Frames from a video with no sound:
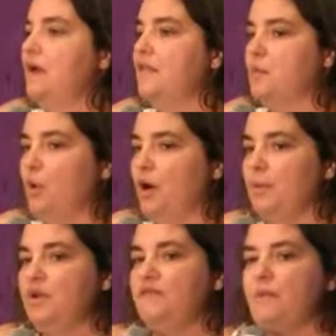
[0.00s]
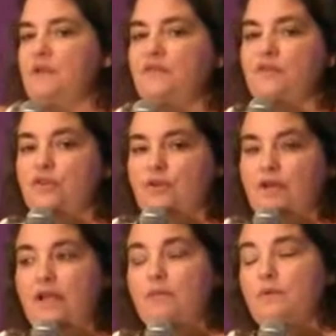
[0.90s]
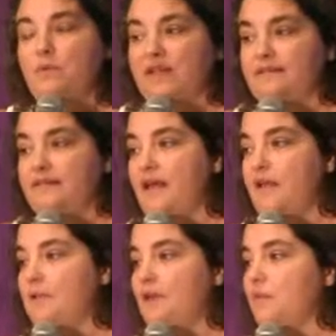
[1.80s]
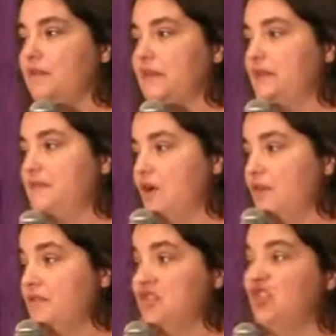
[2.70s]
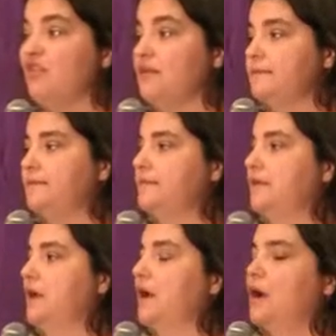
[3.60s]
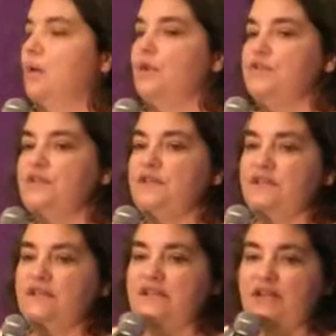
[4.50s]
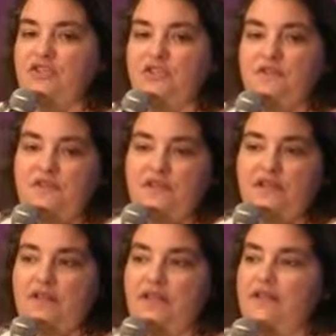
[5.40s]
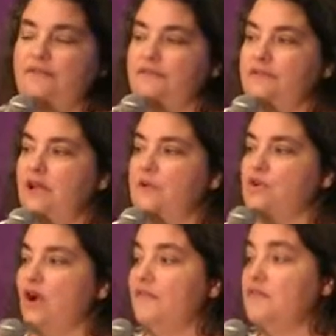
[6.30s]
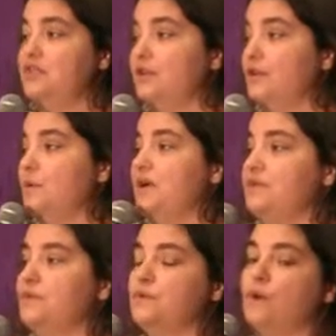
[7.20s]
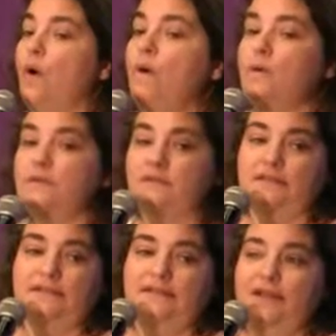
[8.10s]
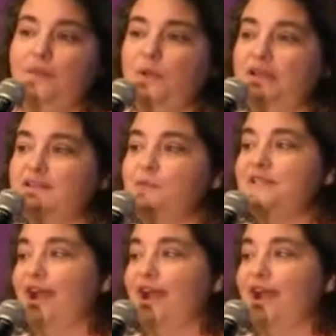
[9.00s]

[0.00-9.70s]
And the Department of Homeland Security would place them in what the kids call the chiller, which is a detention facility. And it's called the chiller because it was cold, because it was